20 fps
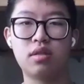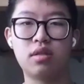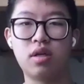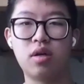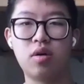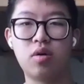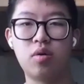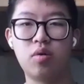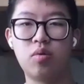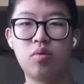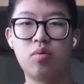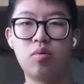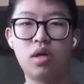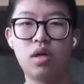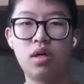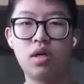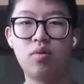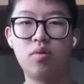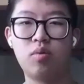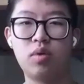So
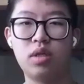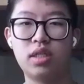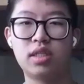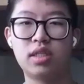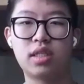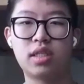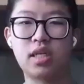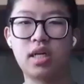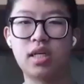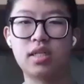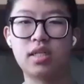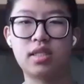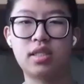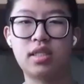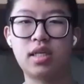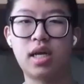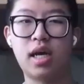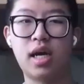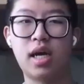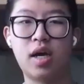we
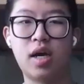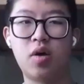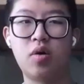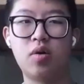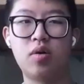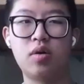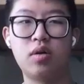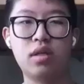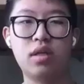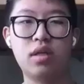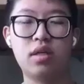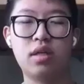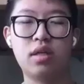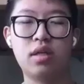discussed how